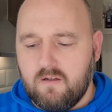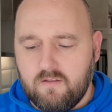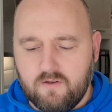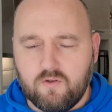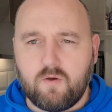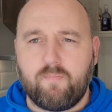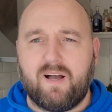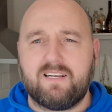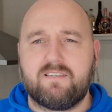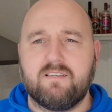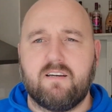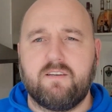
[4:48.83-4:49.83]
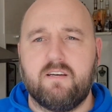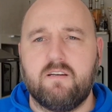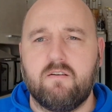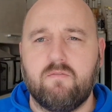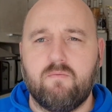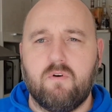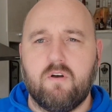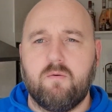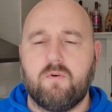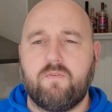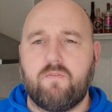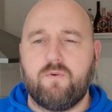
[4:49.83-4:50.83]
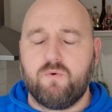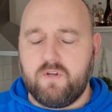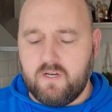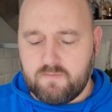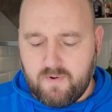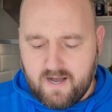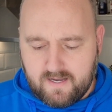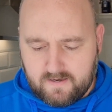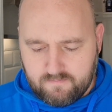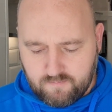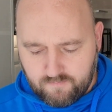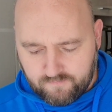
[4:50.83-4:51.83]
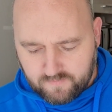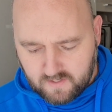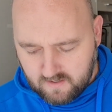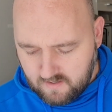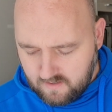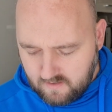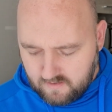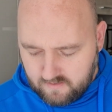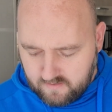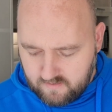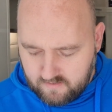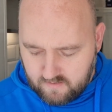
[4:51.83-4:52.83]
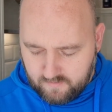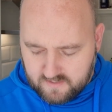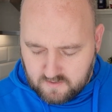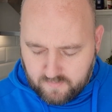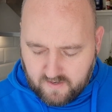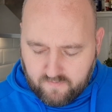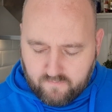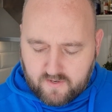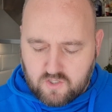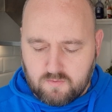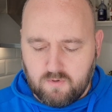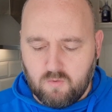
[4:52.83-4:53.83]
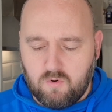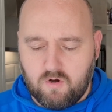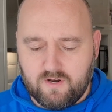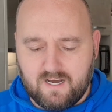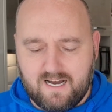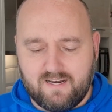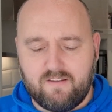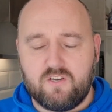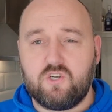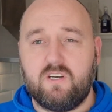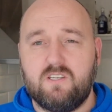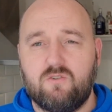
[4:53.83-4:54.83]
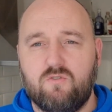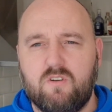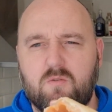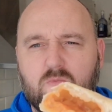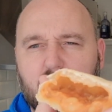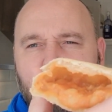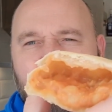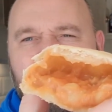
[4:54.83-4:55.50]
other pasties I did a few days back, the minced beef and vegetable one and the cheese and onion one.